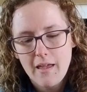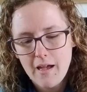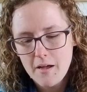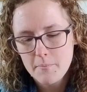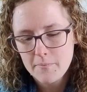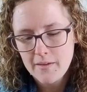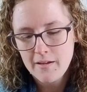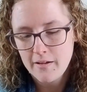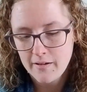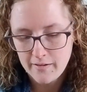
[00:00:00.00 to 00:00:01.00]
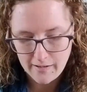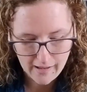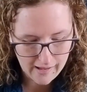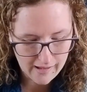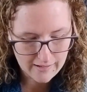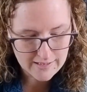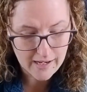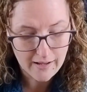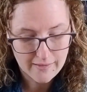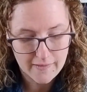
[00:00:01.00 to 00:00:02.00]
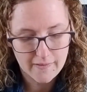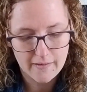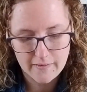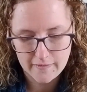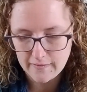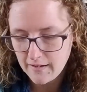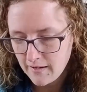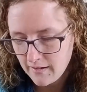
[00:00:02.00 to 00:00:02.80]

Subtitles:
And yeah, this is